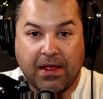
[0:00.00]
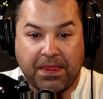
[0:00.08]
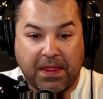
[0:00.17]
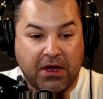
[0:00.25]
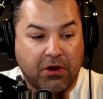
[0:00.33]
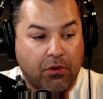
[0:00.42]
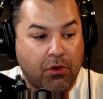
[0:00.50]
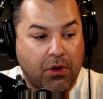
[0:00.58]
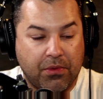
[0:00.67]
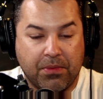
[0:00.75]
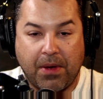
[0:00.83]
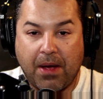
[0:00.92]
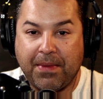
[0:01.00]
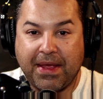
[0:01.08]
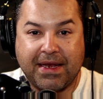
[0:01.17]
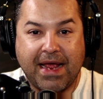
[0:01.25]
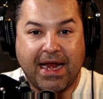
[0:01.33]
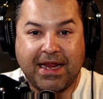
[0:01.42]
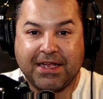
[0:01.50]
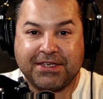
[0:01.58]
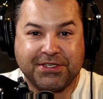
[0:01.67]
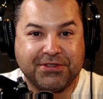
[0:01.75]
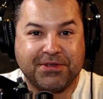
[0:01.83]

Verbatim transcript: And they grow up with mommy and daddy issues